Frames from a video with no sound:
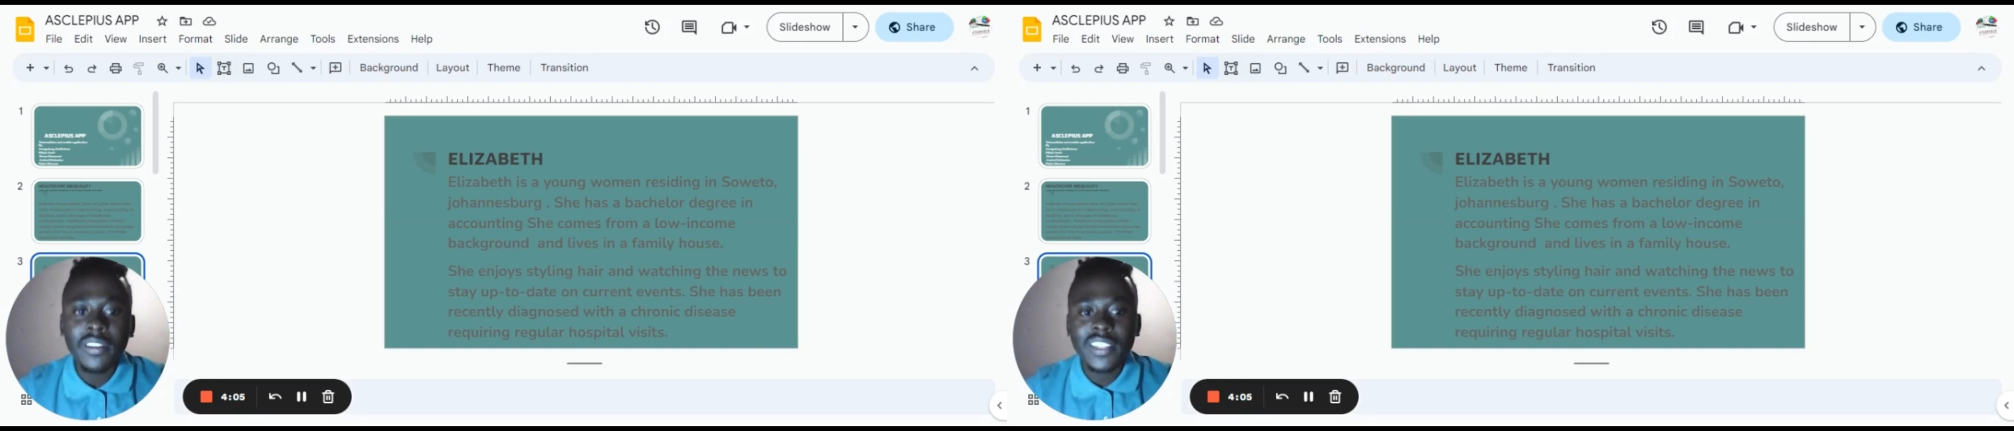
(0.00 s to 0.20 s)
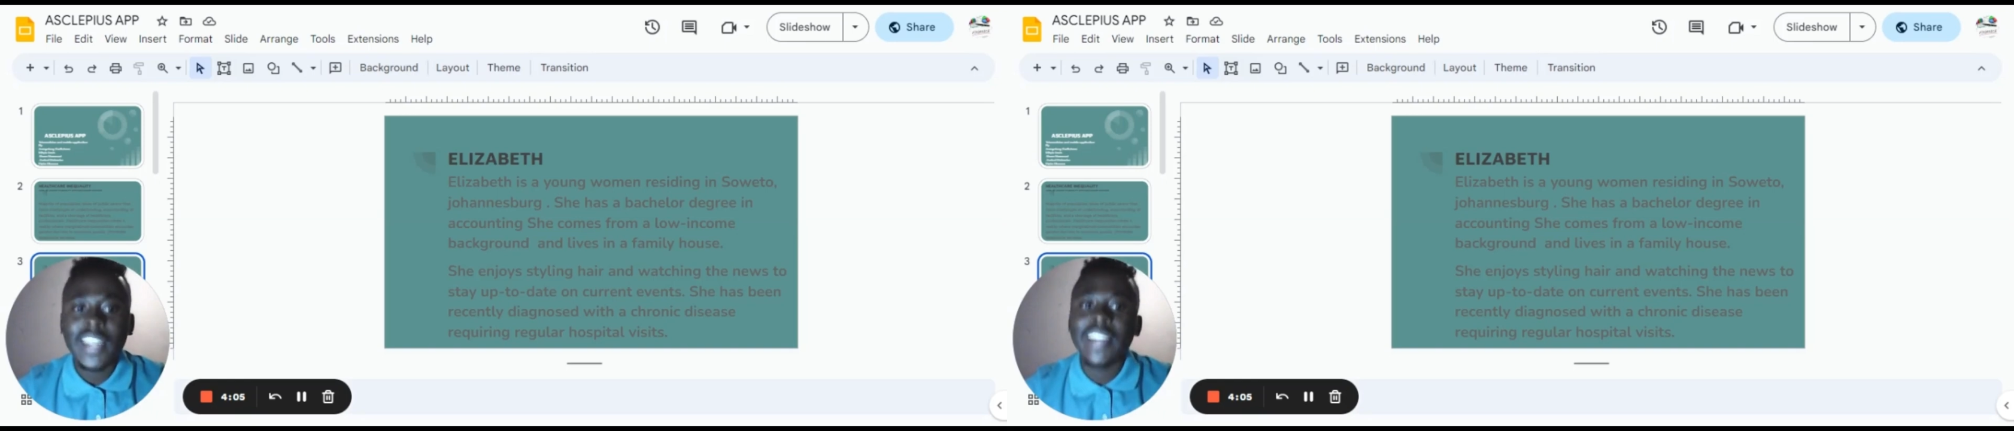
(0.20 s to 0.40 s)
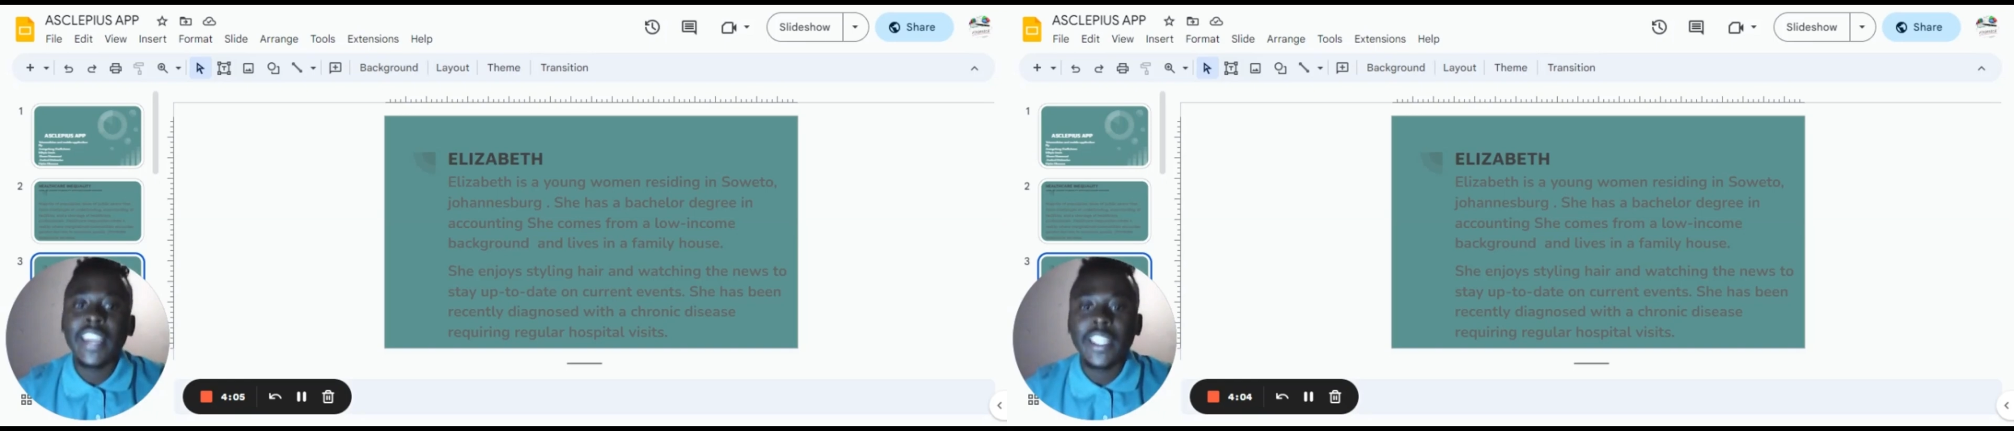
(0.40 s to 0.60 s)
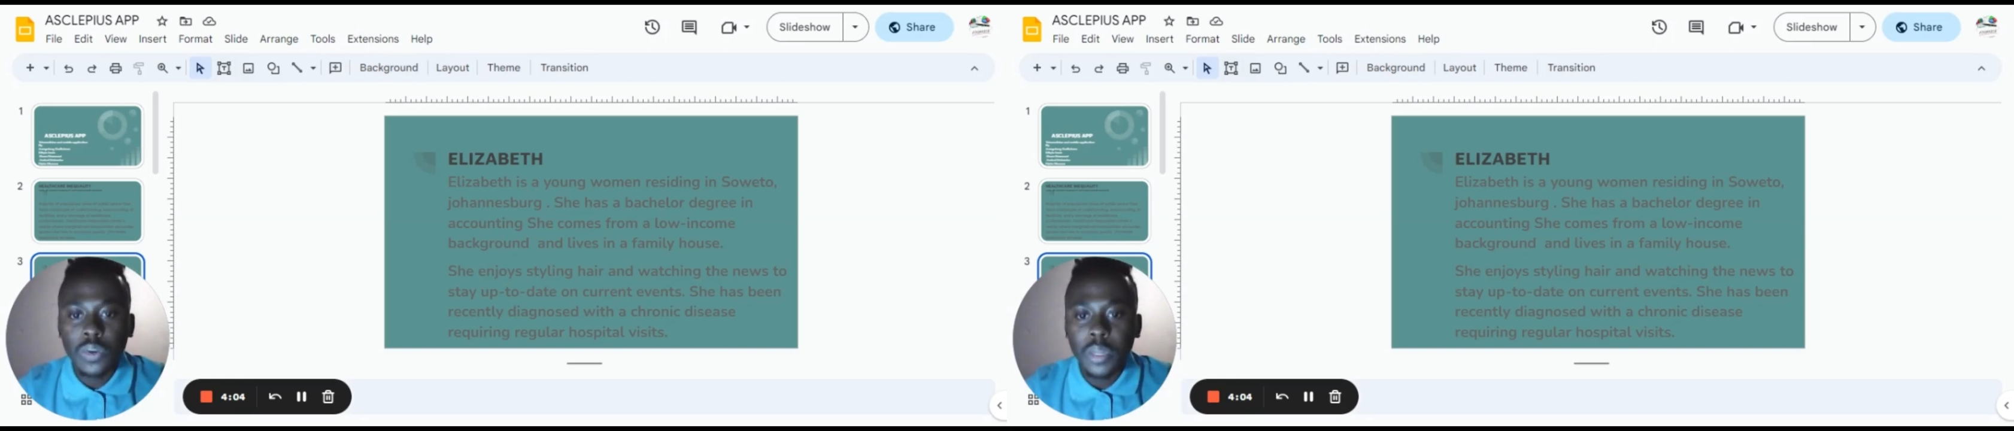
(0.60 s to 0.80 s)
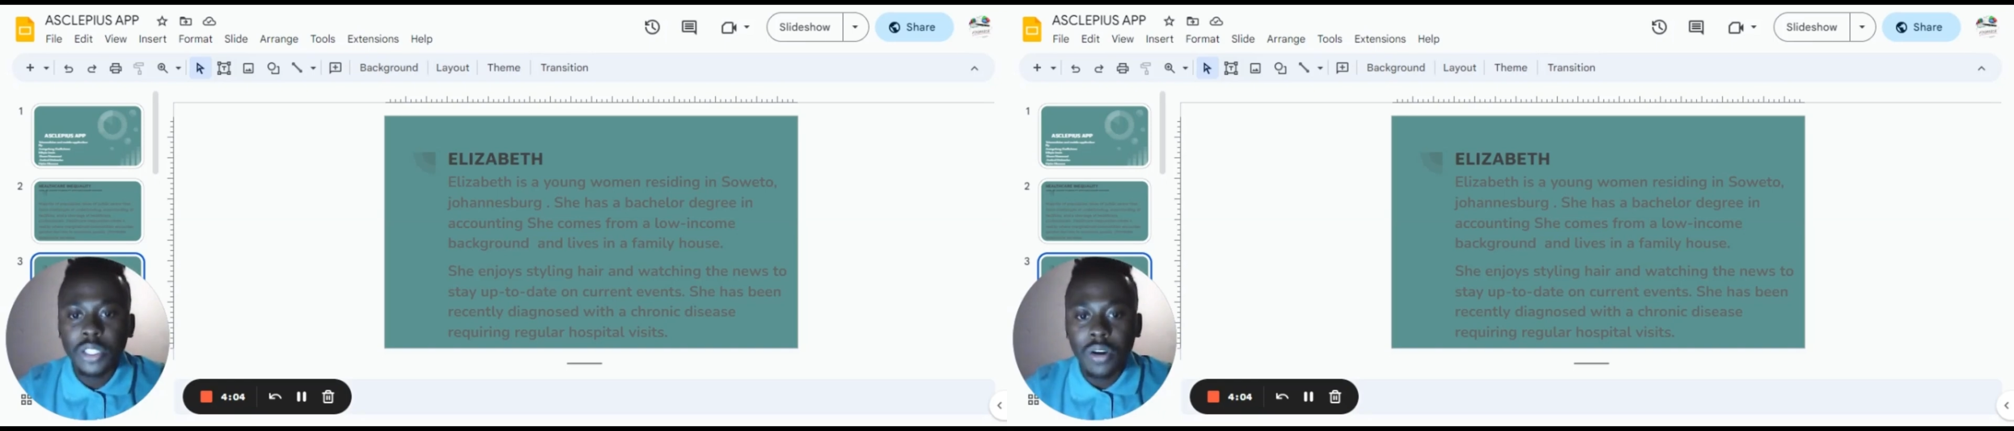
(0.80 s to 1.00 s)
residing in
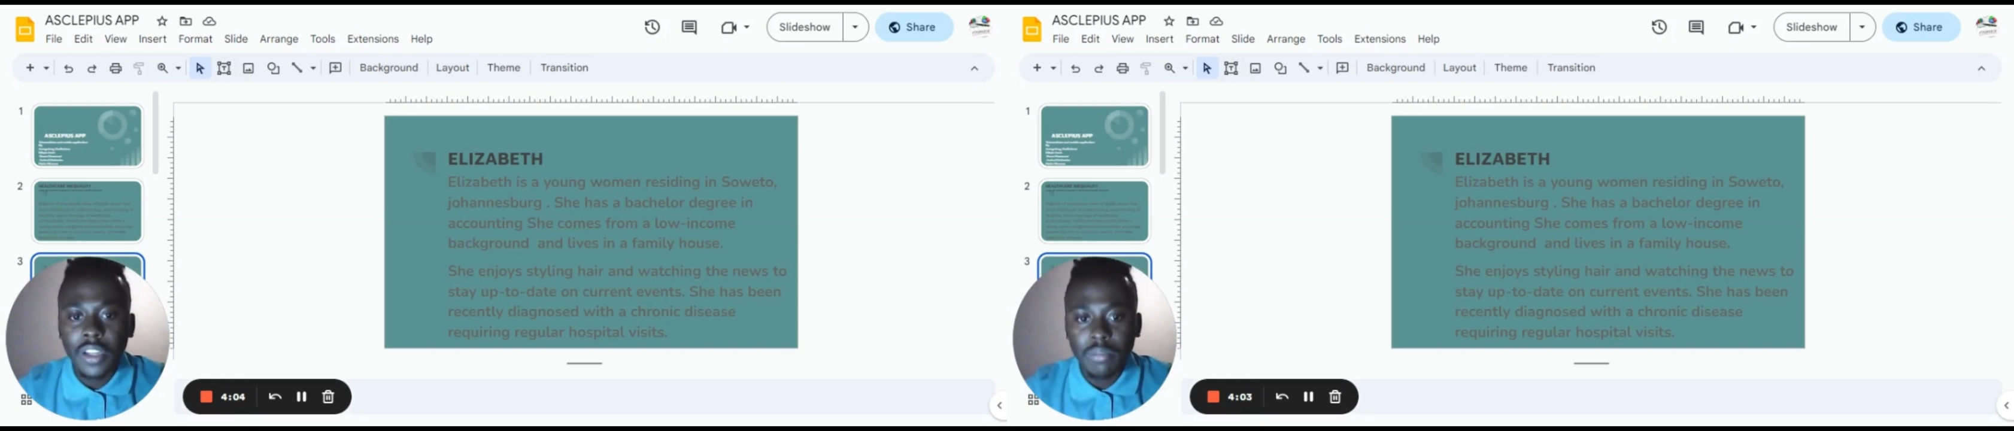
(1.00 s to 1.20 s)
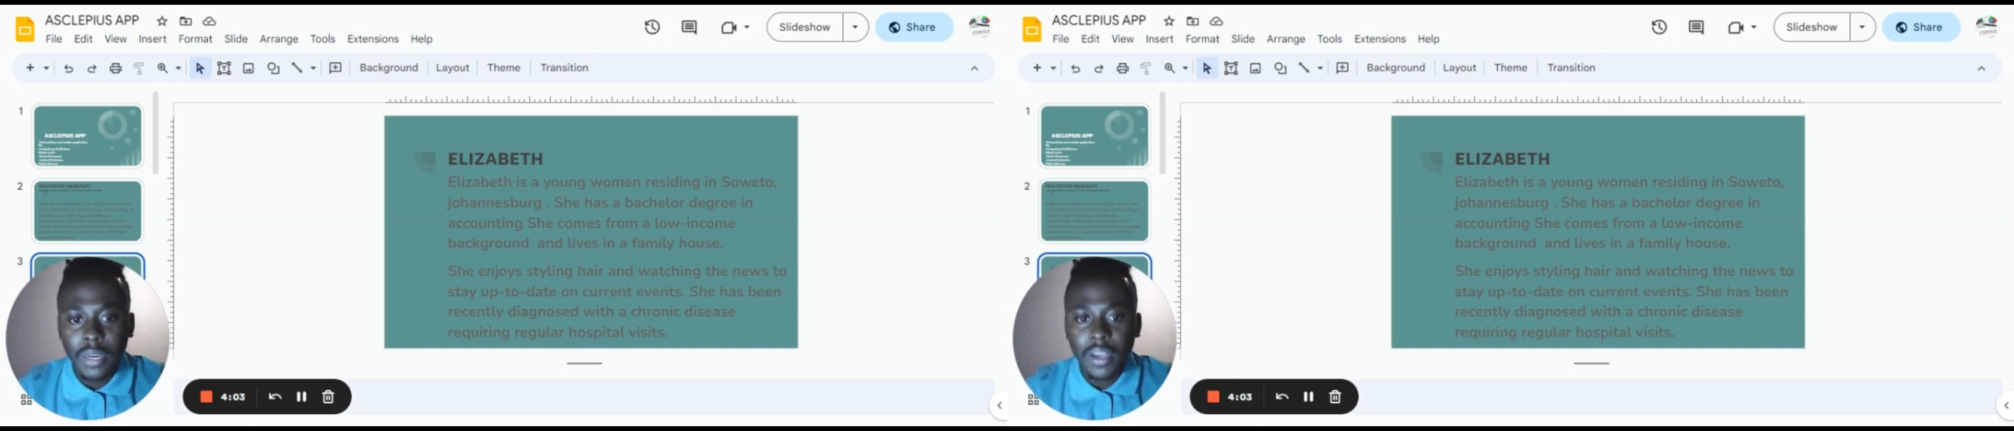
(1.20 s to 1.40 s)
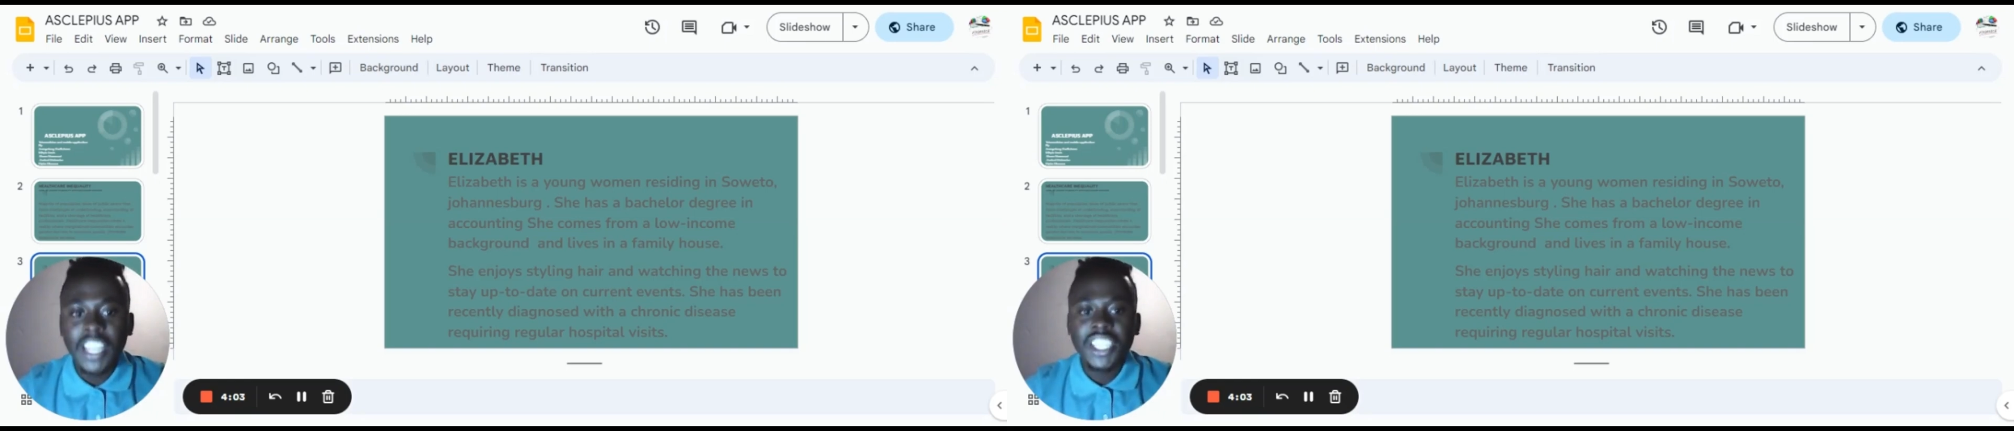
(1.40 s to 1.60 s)
Soweto, Johannesburg.